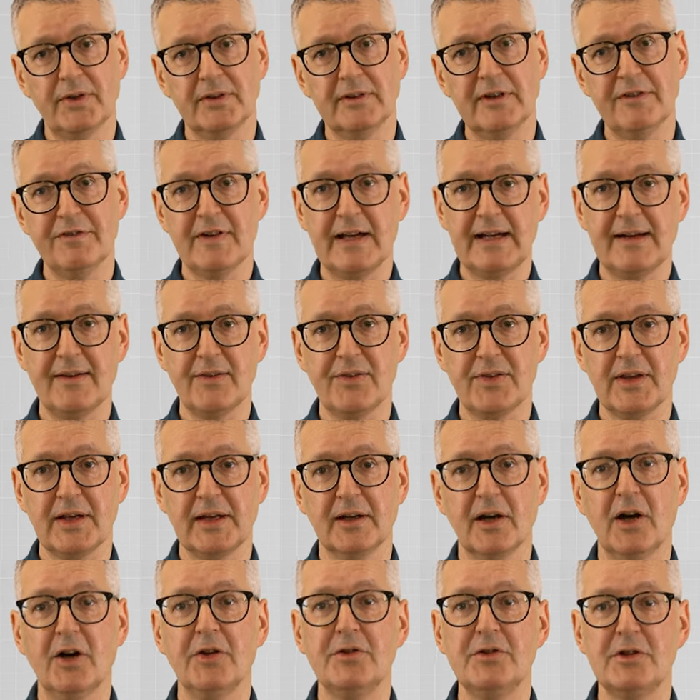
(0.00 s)
if anything,
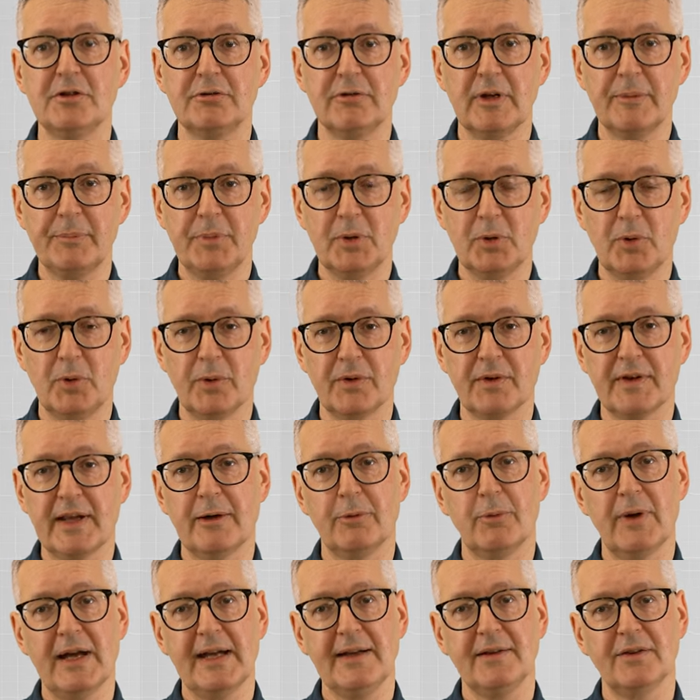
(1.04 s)
underreport their
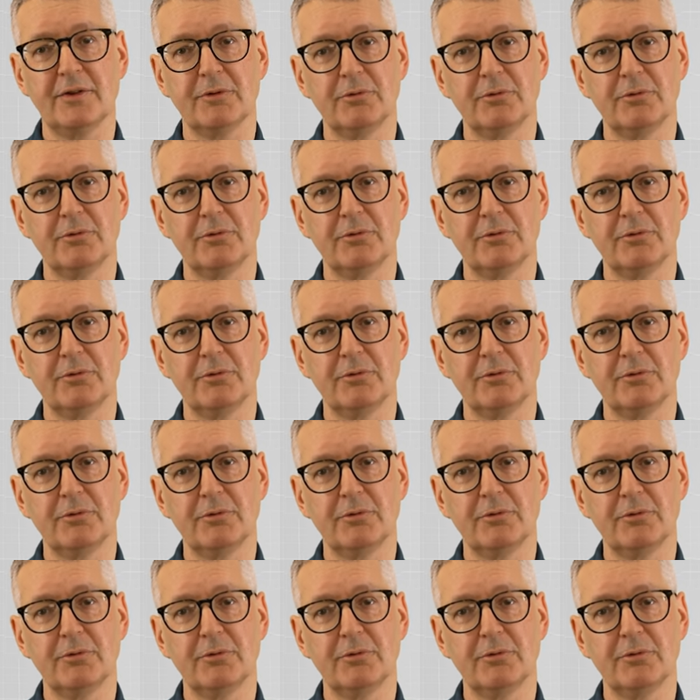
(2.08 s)
weight